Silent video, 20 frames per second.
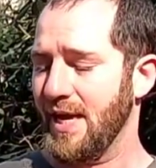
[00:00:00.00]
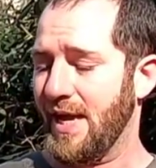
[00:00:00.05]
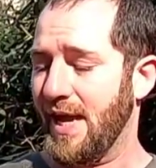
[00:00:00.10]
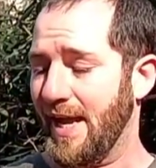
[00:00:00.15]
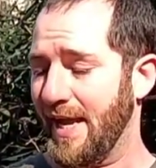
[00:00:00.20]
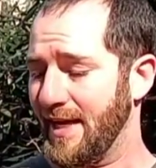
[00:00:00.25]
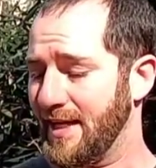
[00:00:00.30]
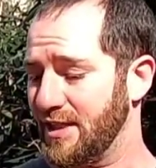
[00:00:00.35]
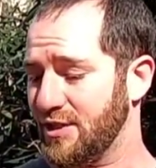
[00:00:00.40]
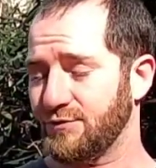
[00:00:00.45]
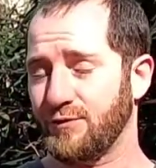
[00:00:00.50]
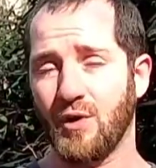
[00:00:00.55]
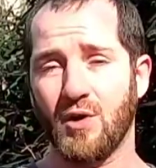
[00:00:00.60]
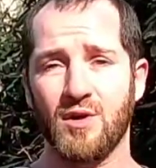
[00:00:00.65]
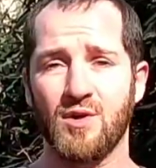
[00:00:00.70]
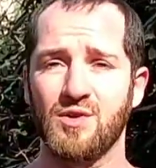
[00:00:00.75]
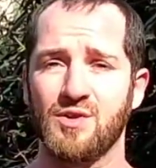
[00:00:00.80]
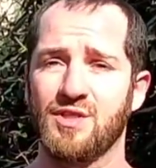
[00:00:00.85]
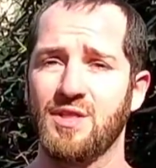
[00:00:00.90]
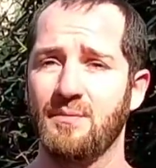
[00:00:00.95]
And as
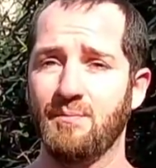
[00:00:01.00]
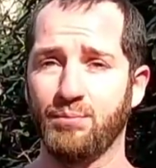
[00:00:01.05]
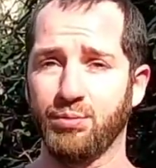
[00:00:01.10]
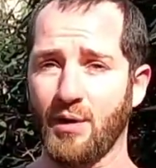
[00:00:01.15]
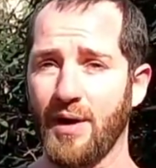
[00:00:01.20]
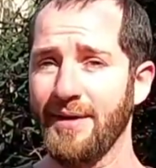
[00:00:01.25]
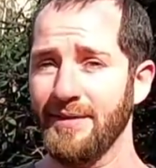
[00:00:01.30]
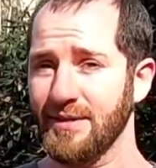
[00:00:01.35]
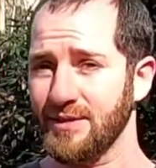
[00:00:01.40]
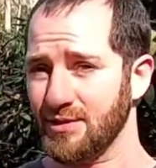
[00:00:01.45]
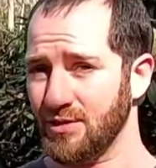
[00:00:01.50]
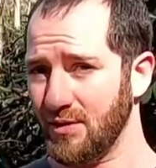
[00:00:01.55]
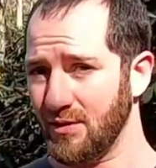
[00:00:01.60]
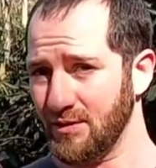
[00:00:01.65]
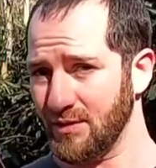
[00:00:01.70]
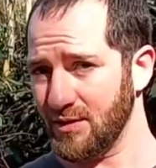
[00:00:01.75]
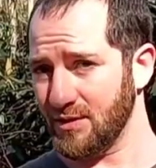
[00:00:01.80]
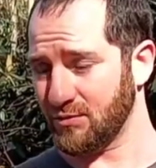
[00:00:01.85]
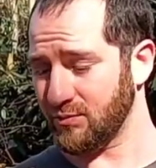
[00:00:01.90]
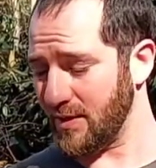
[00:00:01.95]
far as the brightness
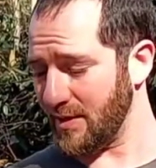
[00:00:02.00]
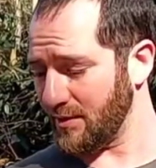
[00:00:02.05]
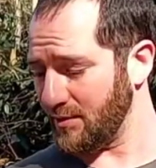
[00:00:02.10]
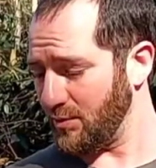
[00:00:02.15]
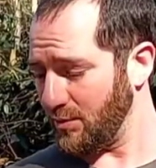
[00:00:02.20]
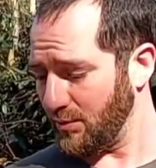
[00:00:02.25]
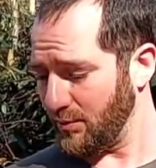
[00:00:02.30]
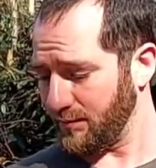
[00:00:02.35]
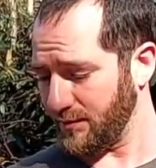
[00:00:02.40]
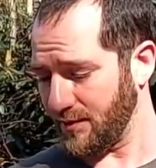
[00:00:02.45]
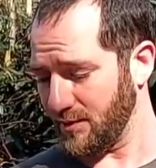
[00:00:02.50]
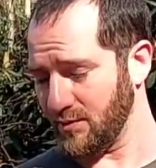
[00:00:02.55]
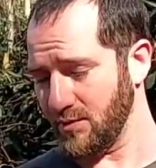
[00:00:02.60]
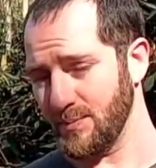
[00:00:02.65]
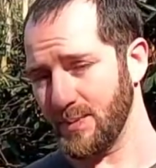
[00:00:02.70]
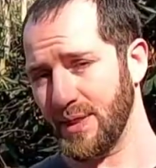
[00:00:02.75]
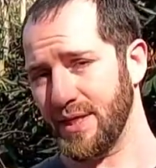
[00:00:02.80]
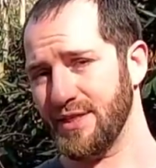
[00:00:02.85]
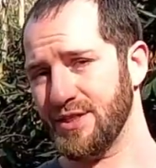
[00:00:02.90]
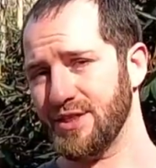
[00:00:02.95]
on this reticle for the
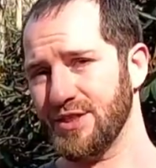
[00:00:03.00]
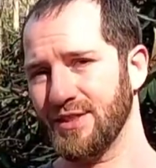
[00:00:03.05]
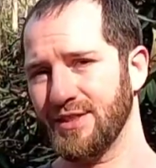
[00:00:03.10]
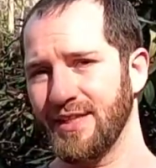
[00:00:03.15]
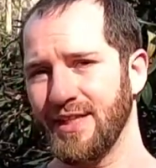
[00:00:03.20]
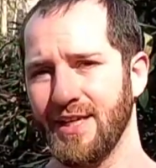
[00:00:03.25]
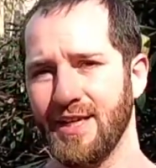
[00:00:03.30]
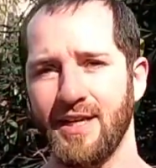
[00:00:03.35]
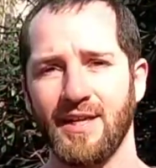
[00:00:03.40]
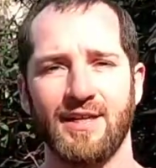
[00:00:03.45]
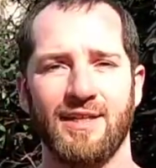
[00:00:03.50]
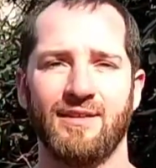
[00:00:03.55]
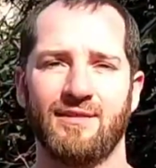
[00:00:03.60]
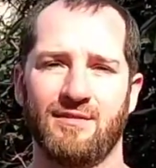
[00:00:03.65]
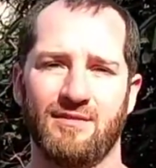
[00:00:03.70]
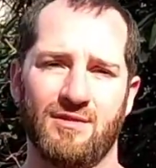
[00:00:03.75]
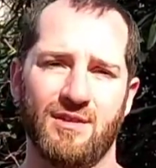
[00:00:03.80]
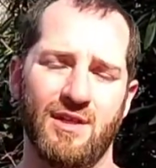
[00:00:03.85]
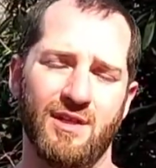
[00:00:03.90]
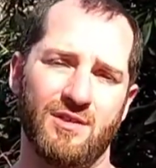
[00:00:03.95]
illumination, it
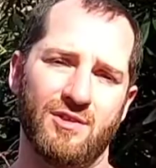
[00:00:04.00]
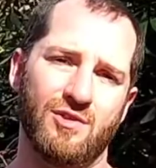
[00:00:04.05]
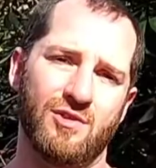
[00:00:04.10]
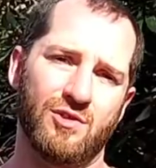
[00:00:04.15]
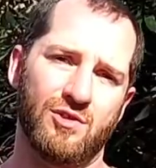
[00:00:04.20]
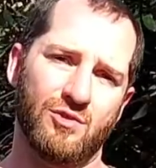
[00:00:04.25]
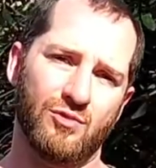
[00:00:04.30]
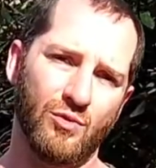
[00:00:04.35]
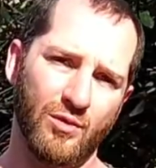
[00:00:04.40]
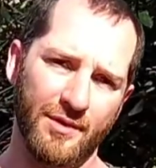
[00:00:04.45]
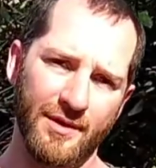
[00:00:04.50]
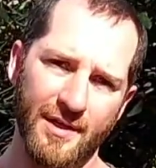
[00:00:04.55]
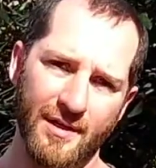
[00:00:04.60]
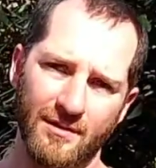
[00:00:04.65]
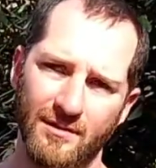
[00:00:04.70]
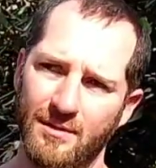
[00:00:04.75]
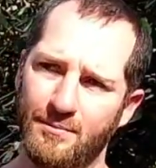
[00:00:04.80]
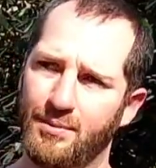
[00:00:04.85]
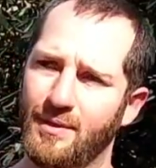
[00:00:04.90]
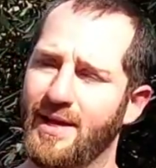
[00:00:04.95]
is
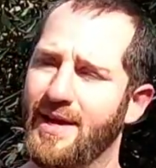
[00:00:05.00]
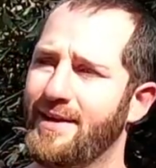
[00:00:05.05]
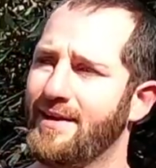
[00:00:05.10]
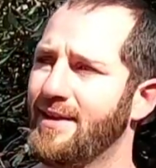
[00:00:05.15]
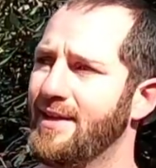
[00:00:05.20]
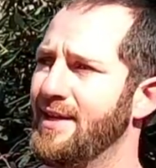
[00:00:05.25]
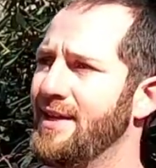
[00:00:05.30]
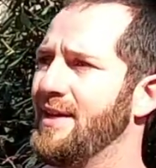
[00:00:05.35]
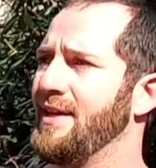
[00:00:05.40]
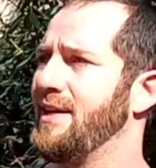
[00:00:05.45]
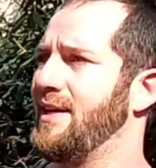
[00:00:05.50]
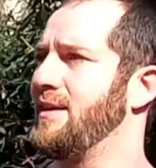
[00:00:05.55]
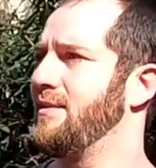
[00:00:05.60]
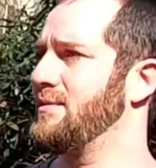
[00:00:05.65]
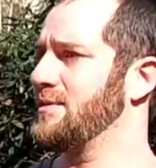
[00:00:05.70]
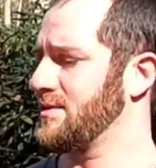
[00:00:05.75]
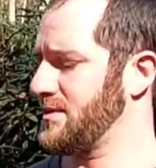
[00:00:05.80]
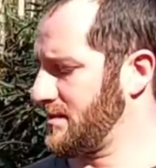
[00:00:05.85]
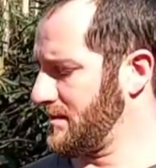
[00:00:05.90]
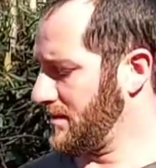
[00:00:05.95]
extraordinarily black.
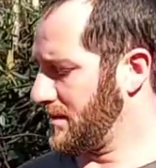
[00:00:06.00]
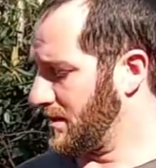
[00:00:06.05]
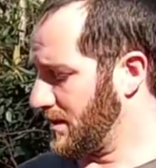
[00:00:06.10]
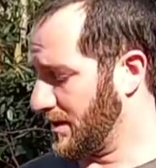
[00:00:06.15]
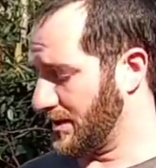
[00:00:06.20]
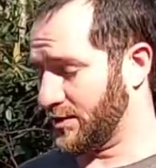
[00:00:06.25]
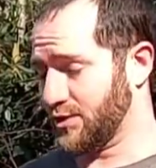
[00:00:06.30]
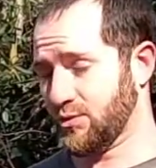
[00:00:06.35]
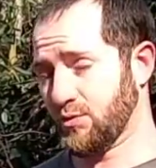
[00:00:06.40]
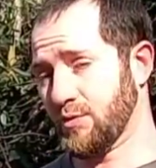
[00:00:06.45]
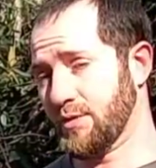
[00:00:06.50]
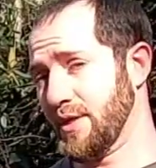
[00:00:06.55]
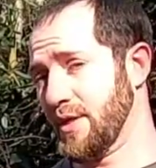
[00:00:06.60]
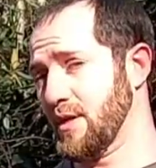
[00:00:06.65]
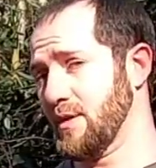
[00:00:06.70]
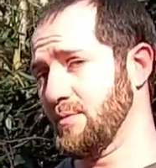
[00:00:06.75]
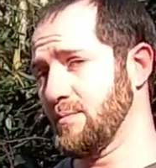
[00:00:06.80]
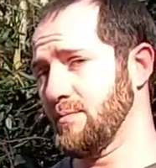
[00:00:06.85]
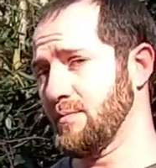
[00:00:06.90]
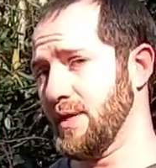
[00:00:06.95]

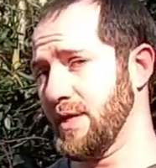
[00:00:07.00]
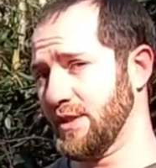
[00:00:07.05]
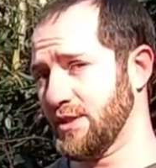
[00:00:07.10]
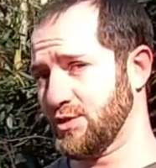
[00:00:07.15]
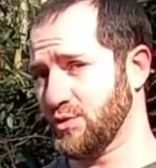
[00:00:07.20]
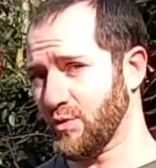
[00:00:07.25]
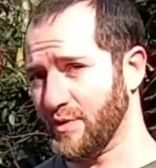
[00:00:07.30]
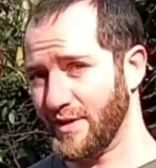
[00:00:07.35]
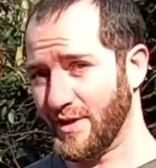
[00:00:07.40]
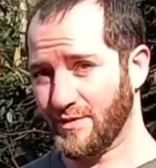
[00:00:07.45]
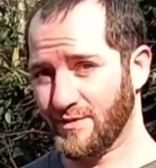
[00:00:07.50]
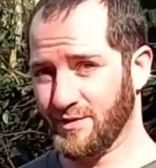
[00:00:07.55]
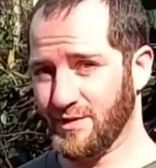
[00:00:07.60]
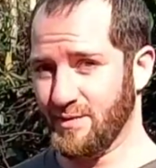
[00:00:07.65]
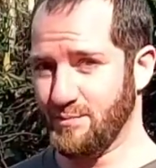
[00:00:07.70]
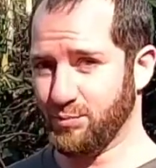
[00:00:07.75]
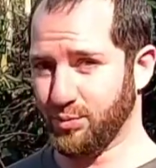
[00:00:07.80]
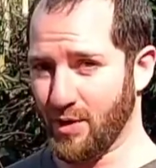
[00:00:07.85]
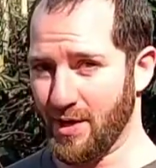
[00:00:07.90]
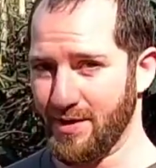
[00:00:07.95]

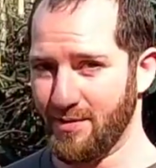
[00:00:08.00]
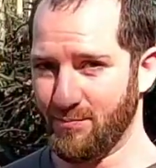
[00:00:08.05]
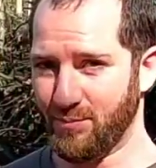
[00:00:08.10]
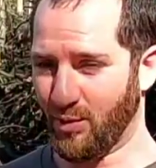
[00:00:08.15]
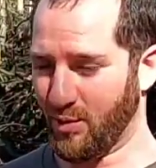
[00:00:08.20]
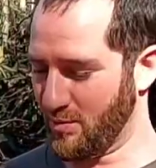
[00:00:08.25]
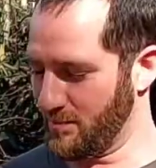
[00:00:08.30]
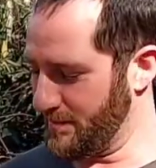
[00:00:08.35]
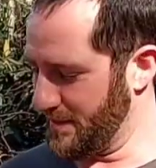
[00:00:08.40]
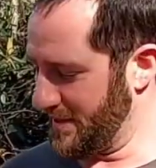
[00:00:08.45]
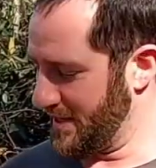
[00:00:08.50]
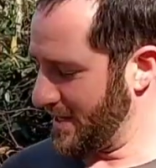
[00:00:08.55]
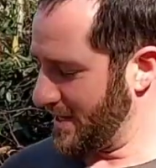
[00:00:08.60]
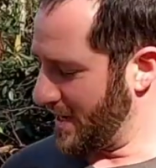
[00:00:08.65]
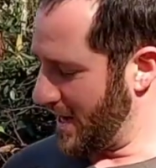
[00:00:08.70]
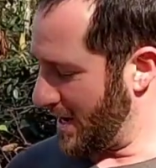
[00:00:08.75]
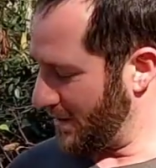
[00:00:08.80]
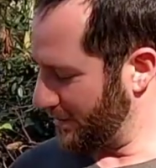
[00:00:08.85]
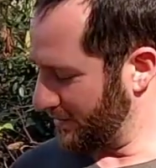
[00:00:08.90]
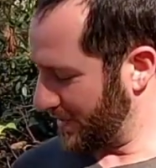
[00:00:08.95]
Extraordinarily bright, pardon me.
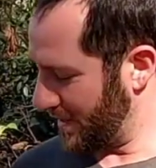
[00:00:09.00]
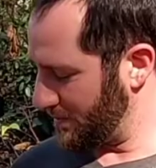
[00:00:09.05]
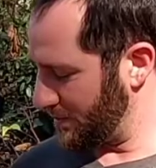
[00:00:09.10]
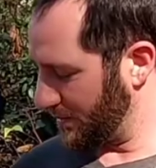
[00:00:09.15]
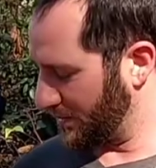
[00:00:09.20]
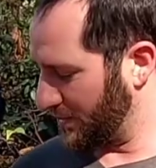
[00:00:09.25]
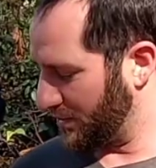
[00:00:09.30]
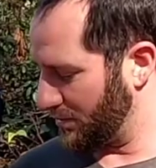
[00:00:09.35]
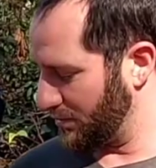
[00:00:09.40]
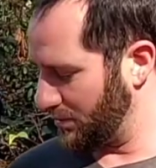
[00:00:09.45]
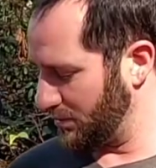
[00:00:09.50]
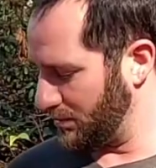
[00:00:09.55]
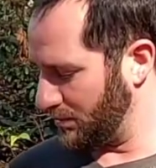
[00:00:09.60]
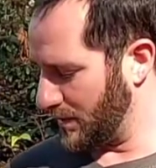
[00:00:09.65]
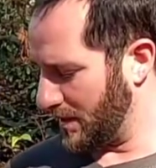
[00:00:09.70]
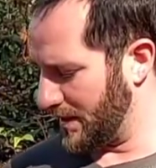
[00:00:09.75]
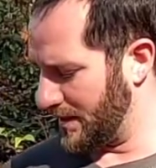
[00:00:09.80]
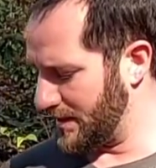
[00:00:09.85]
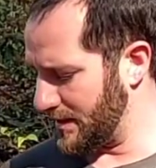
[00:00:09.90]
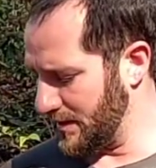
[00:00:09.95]
I was able
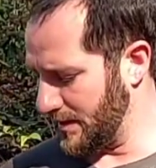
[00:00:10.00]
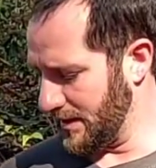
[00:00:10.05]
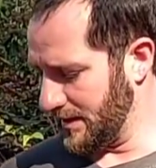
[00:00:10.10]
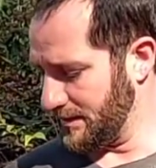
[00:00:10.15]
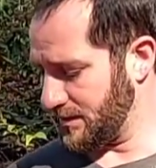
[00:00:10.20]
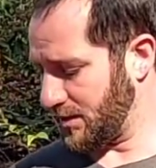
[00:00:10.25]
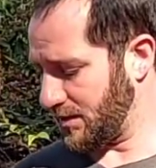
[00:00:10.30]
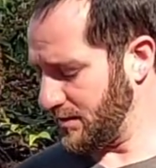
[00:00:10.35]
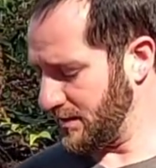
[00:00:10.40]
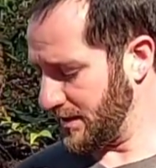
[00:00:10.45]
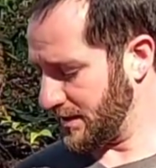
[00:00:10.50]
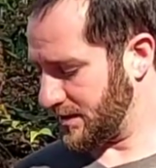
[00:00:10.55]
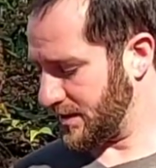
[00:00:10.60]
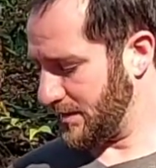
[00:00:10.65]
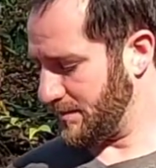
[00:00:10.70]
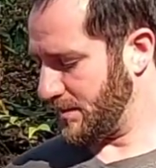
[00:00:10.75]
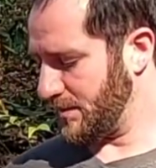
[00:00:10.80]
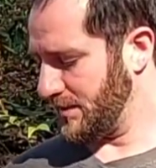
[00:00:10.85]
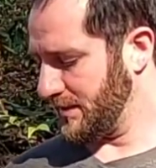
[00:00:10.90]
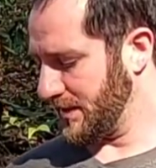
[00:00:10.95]
to turn this
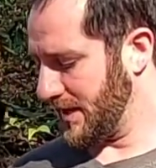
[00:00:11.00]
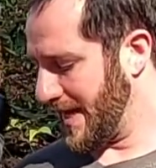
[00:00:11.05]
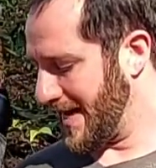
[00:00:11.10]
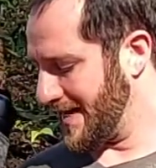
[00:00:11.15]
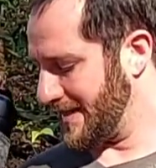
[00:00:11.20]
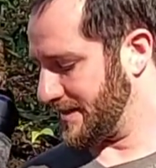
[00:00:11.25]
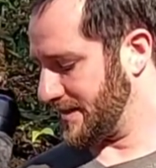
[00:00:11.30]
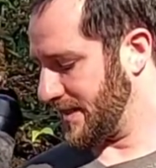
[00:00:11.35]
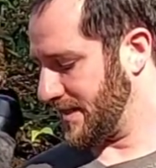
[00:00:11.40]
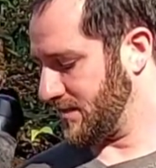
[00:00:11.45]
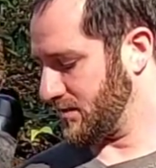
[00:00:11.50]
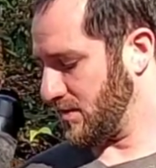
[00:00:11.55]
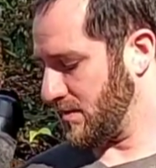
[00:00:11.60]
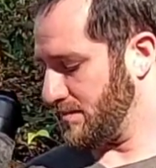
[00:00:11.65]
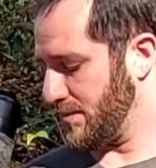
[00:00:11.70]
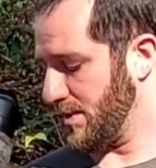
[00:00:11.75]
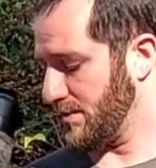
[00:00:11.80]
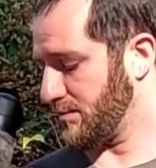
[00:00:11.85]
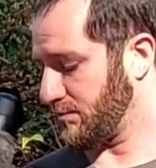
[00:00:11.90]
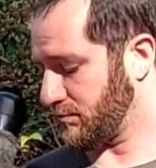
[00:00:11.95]
up on the highest settings on
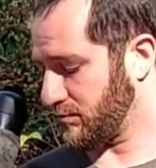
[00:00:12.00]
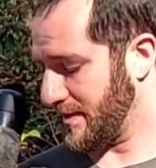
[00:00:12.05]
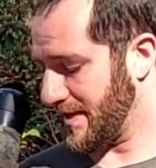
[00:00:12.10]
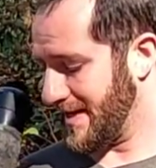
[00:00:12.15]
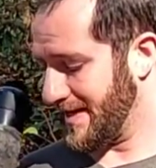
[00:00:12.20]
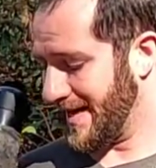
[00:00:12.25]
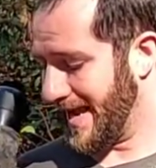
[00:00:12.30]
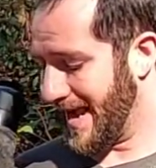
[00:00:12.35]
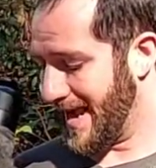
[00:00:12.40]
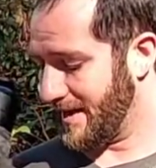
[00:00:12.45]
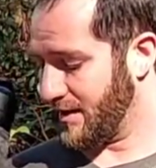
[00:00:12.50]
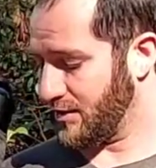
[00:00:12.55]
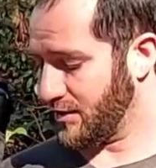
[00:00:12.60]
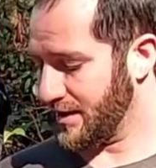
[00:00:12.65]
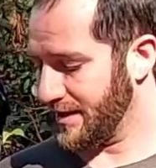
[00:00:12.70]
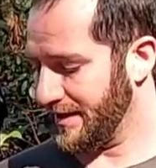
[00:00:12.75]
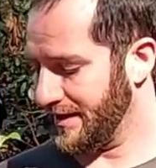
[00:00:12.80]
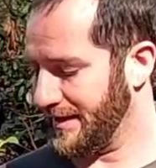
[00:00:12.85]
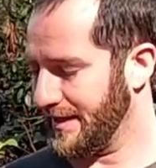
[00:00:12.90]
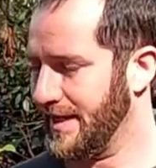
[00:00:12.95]
both red and
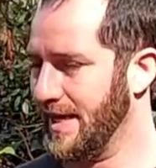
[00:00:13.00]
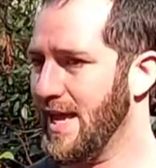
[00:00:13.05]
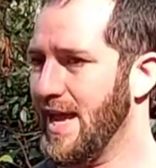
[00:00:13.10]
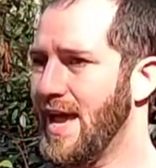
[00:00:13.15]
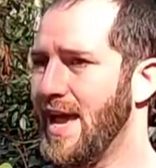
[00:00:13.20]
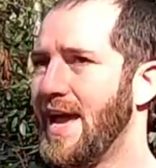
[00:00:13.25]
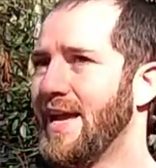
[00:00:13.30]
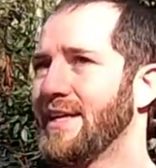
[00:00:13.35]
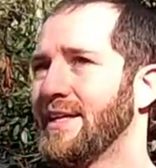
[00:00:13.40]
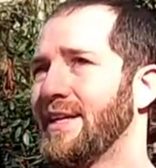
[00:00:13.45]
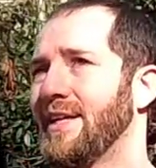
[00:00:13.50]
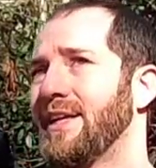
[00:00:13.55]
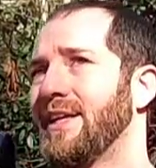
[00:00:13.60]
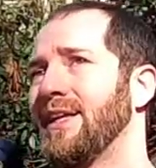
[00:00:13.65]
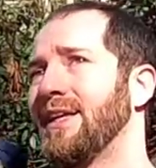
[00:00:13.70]
green and get